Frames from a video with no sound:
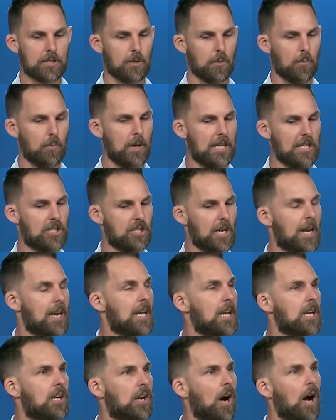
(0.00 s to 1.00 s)
to reach and
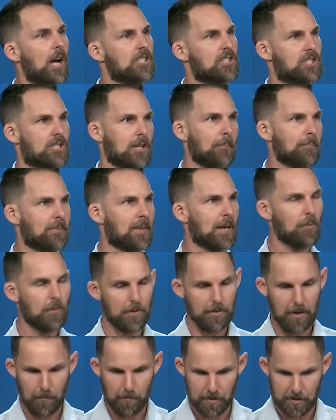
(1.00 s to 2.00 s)
He caught something
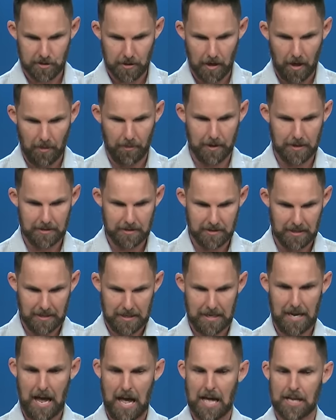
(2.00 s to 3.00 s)
where there was nothing to
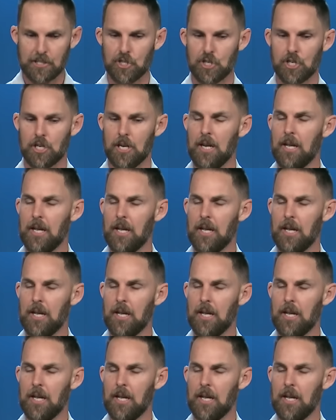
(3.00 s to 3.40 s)
catch.